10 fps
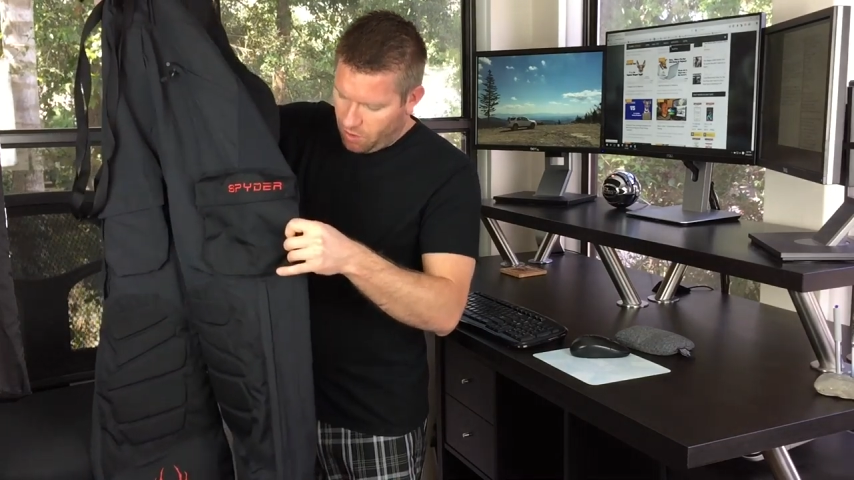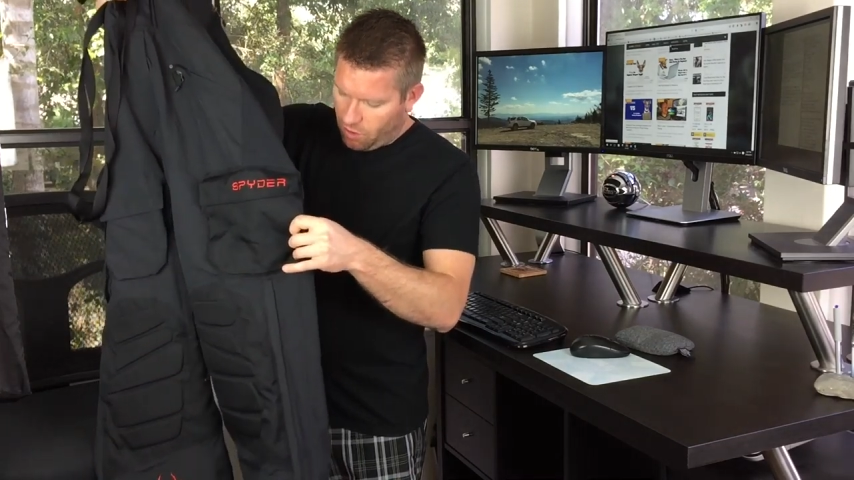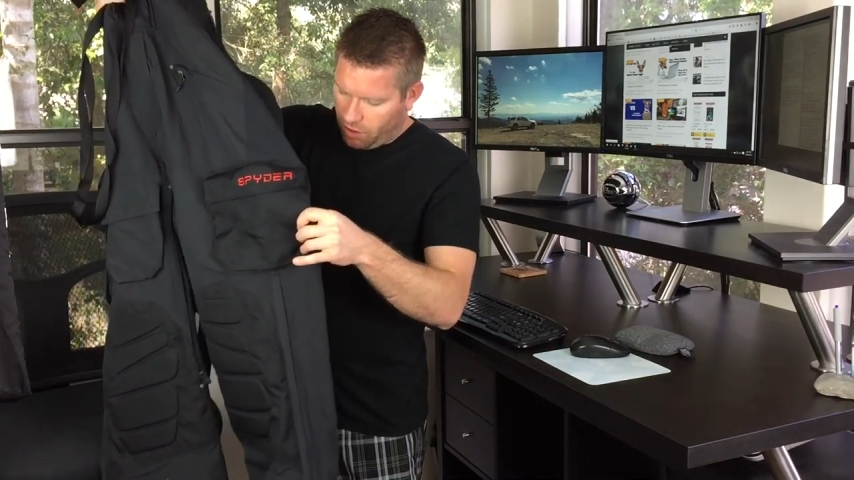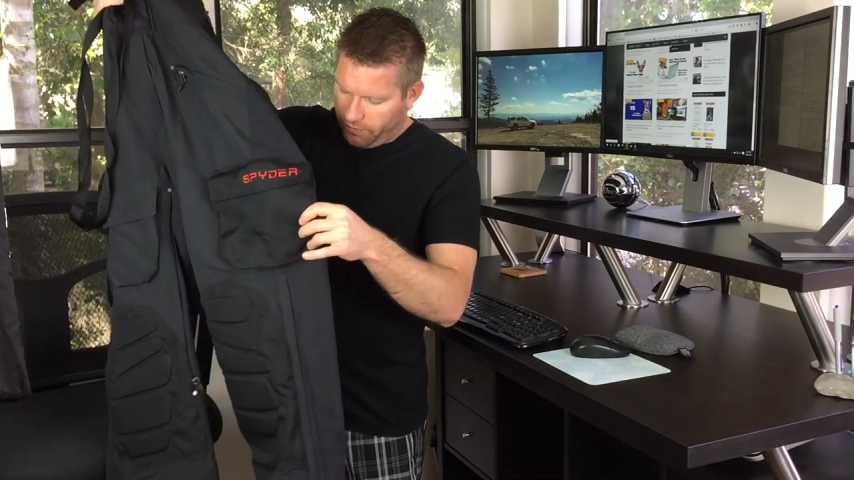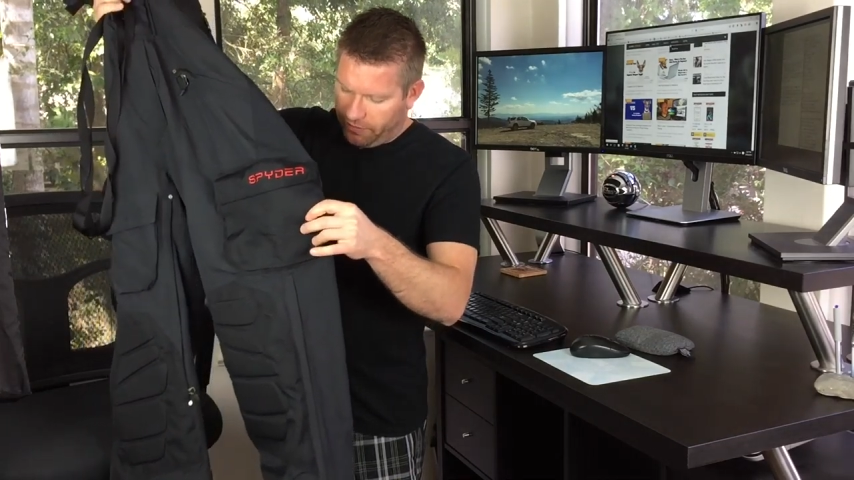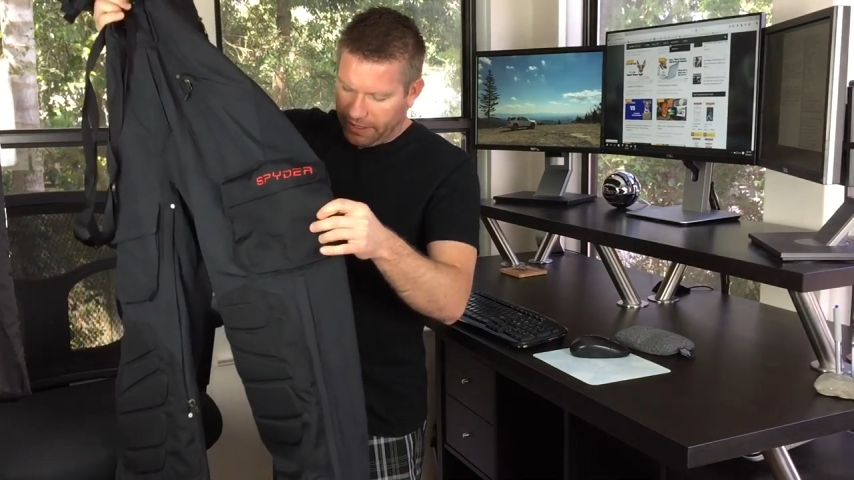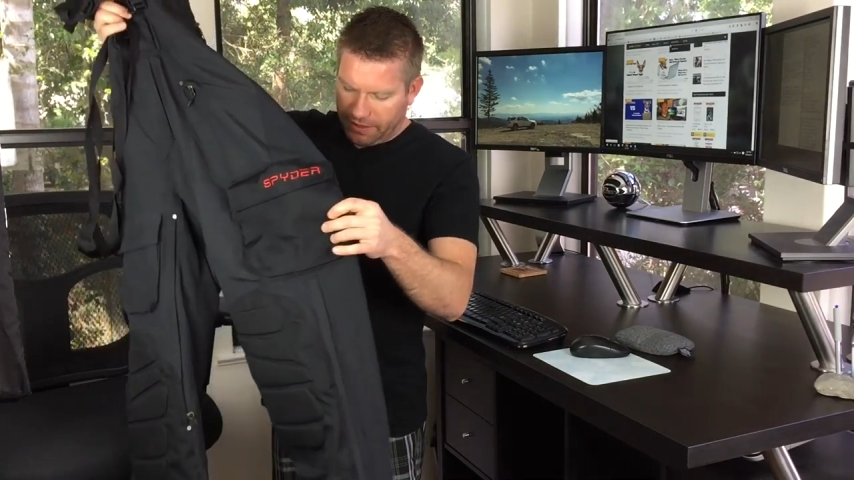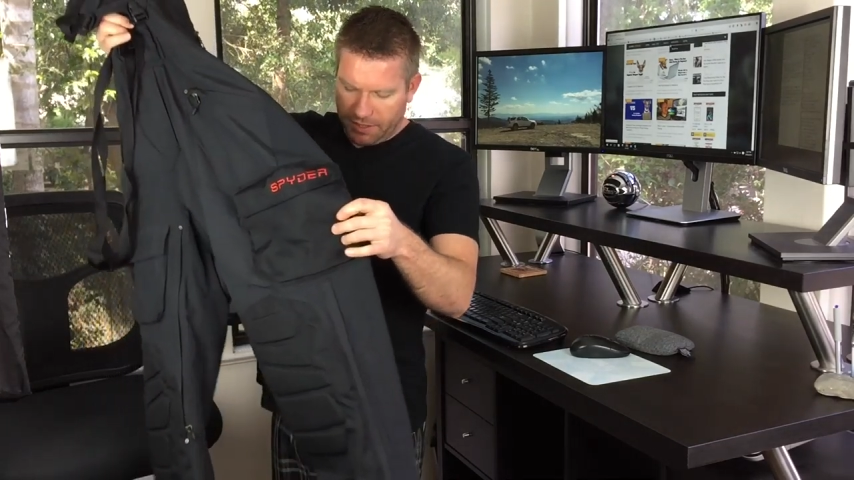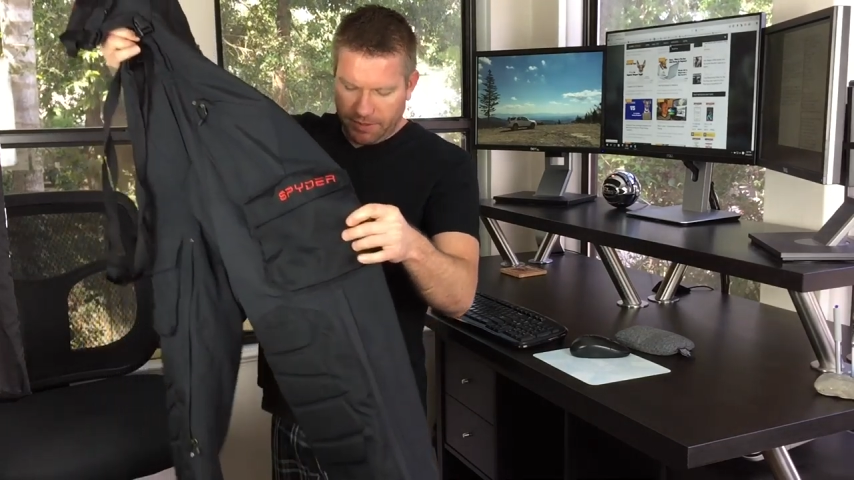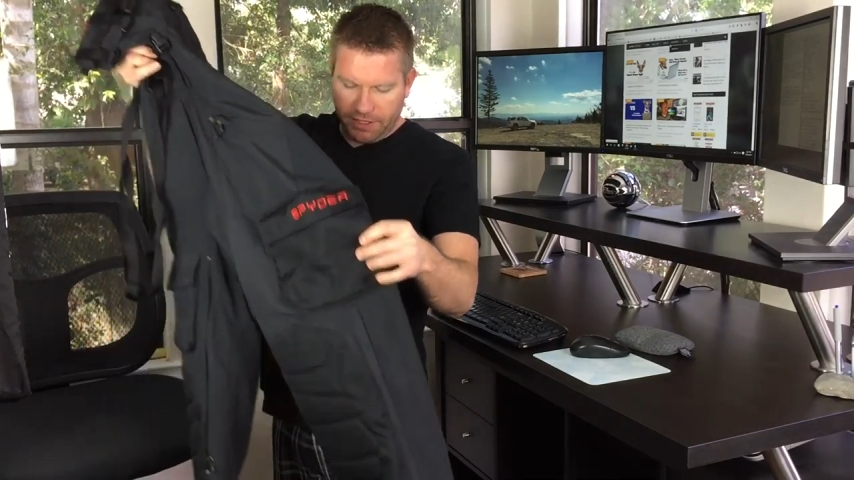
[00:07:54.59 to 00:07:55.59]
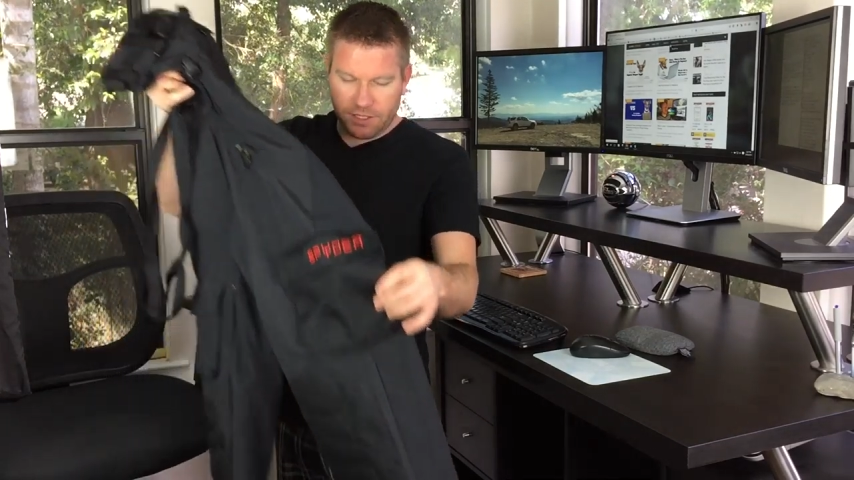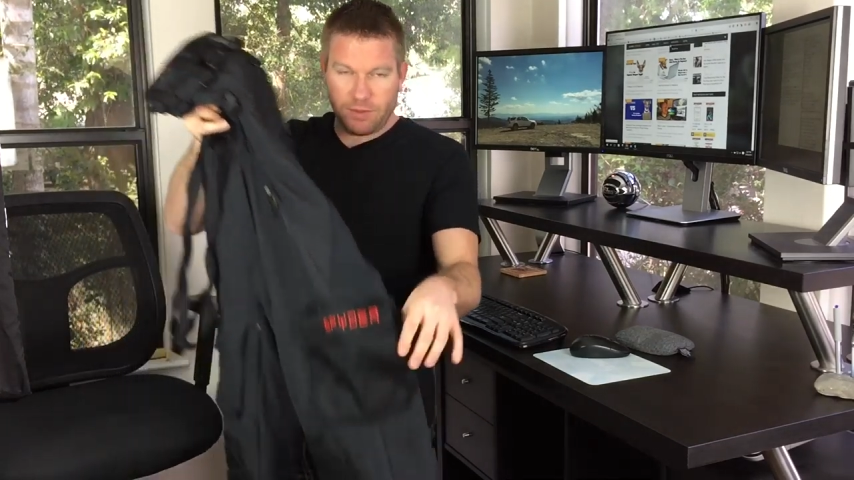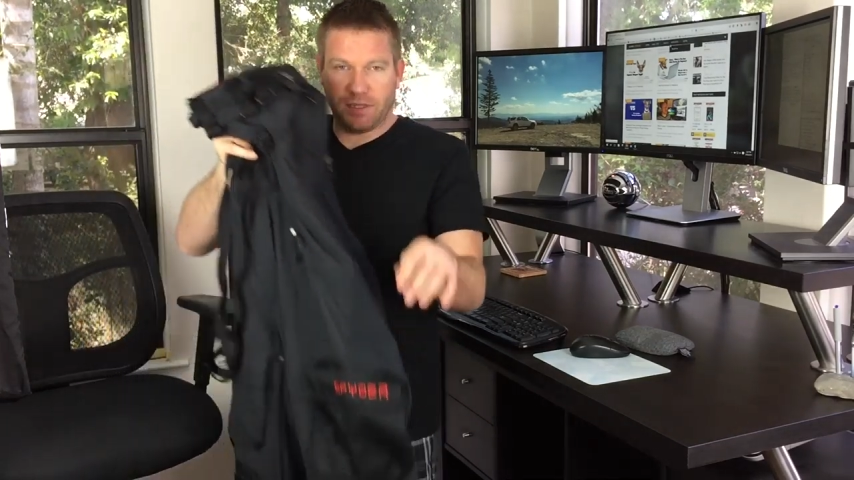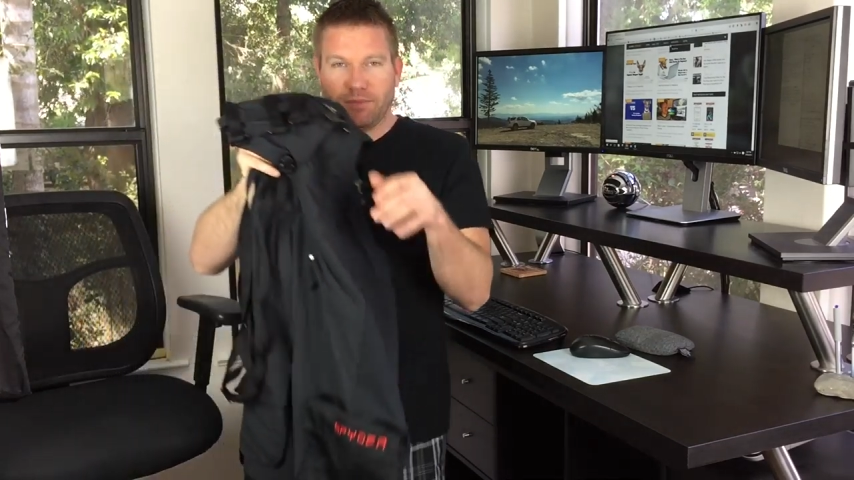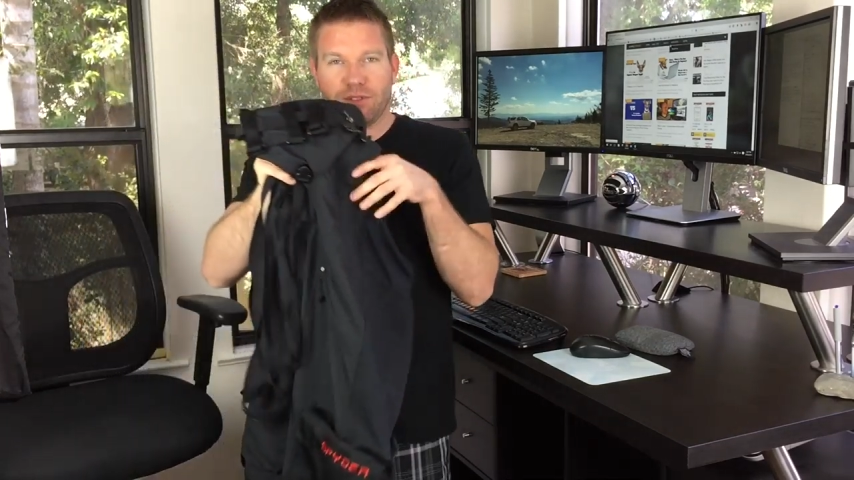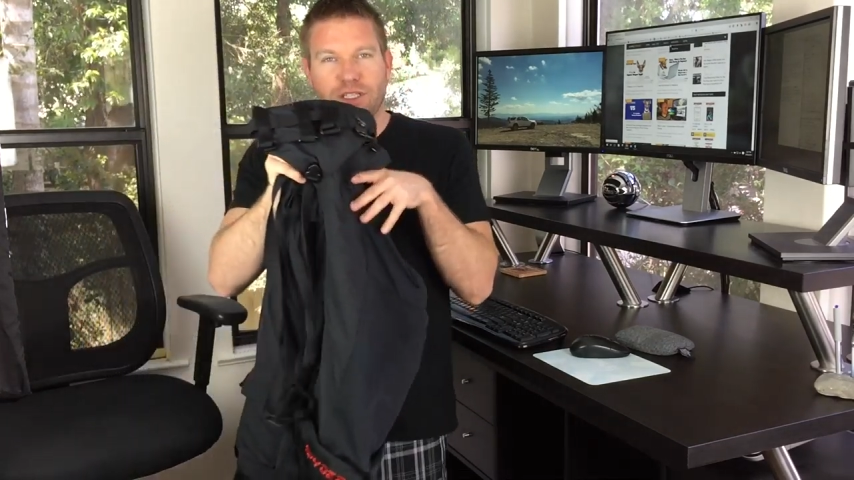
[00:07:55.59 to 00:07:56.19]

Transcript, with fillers: or if you've had an experience with them